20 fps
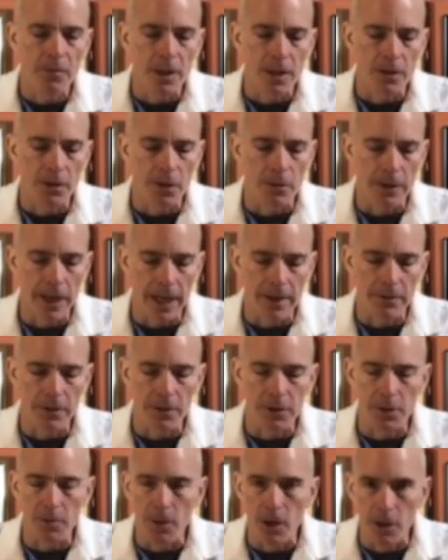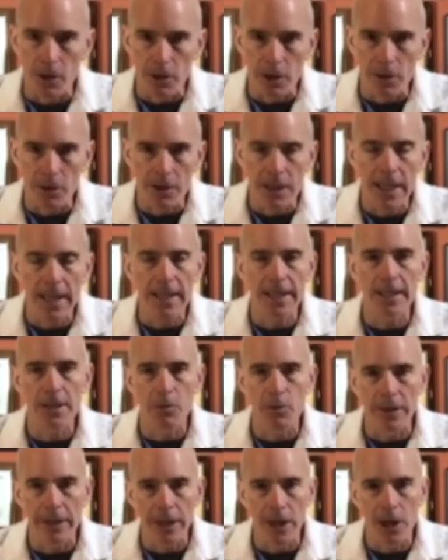so we have our small little cuts,
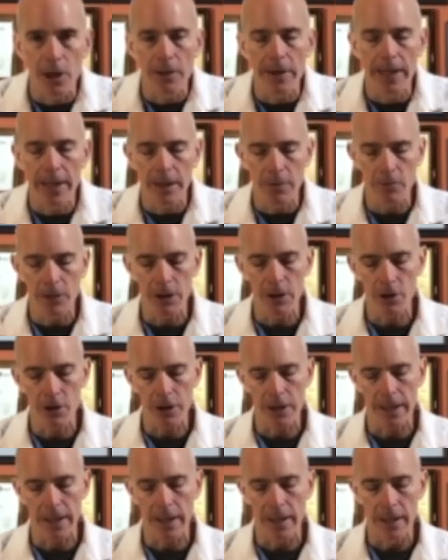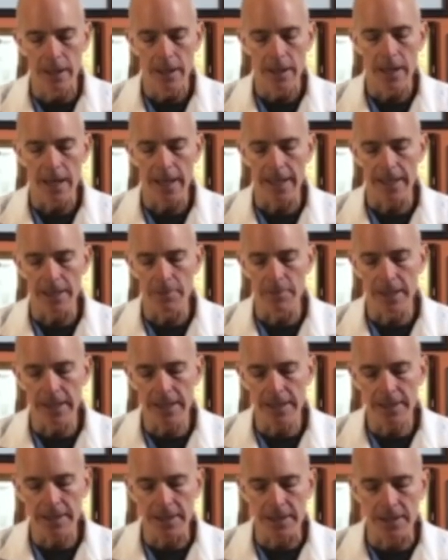we go in, we're looking at the
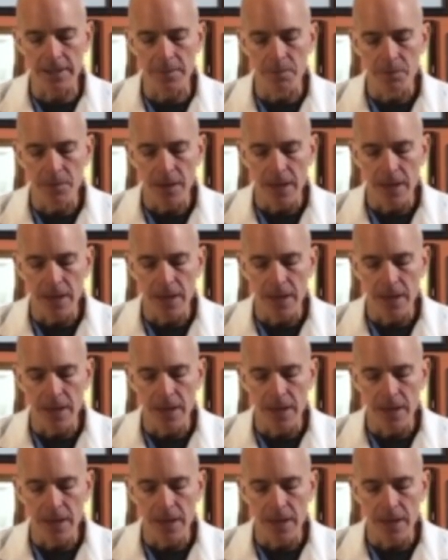meniscus,